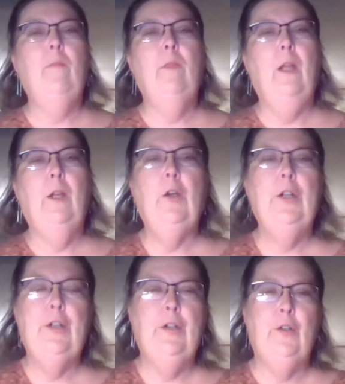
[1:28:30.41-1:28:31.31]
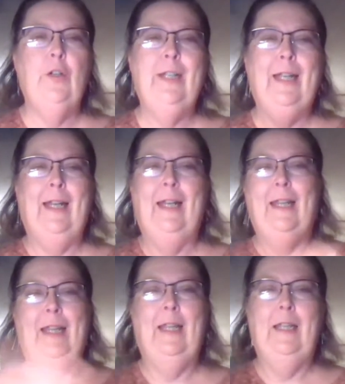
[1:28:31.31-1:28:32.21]
I couldn't get
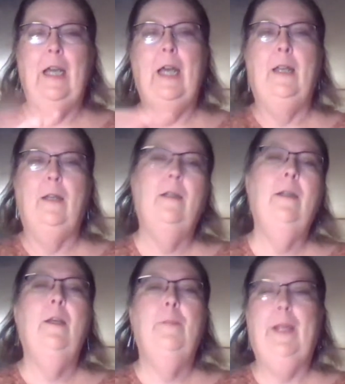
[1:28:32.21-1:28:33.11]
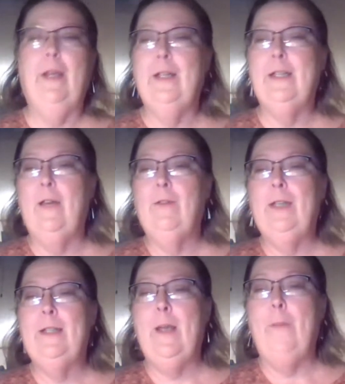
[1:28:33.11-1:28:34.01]
anything done because of it.
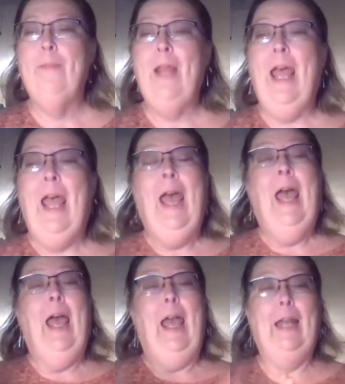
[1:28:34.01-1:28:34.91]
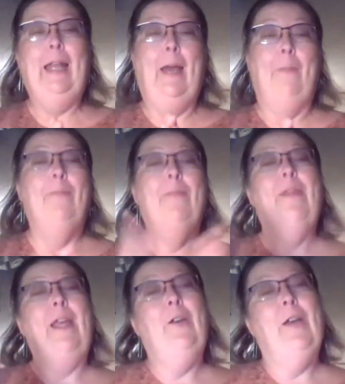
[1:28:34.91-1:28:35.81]
So anyhow,
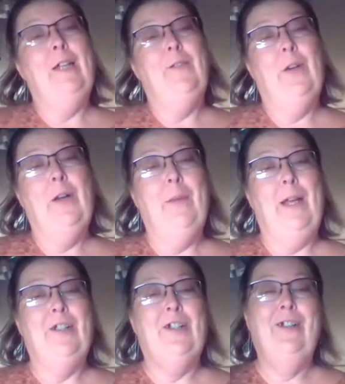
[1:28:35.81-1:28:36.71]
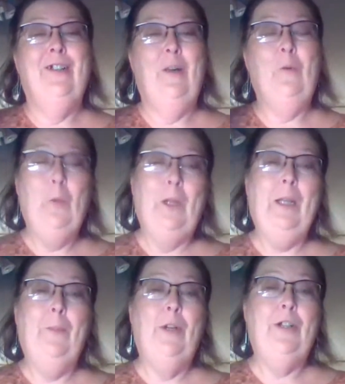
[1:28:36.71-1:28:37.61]
thank you guys very much. I really
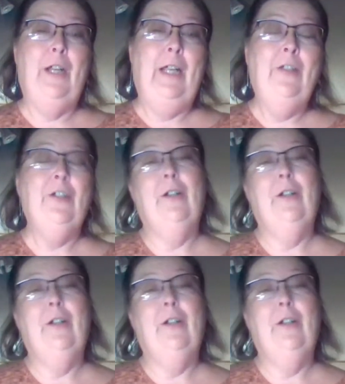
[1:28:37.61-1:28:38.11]
appreciate each